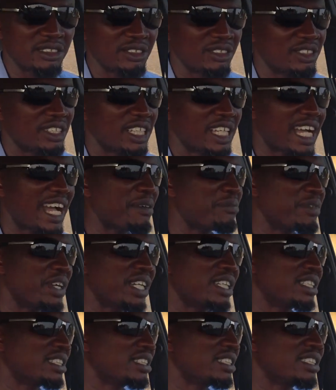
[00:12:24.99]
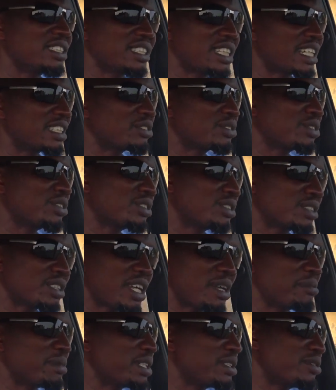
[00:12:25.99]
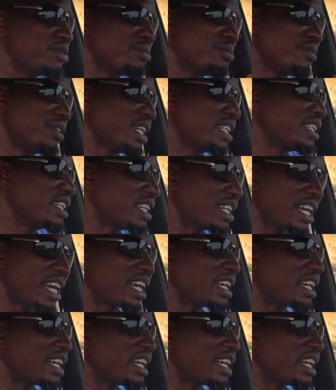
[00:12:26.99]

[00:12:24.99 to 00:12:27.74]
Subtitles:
So the car braking distance was, I mean, you brake the car